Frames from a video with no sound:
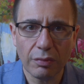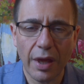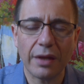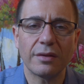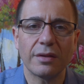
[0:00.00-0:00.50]

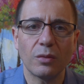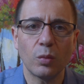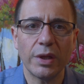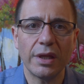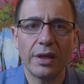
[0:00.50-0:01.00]
that
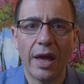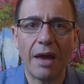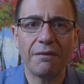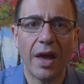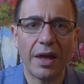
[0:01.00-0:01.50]
we
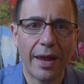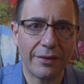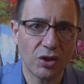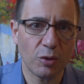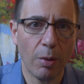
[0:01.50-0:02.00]
have at our
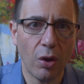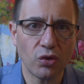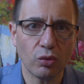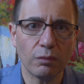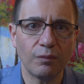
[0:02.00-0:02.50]

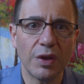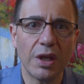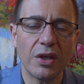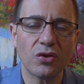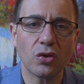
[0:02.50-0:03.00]
disposal
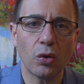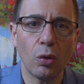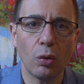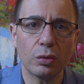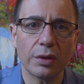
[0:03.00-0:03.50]
is
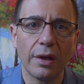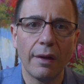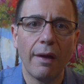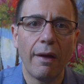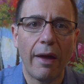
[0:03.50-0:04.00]
called
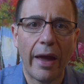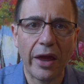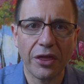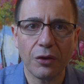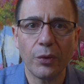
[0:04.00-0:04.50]

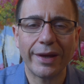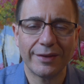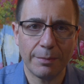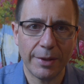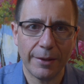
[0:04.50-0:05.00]

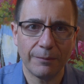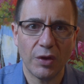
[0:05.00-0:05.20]
atherectomy.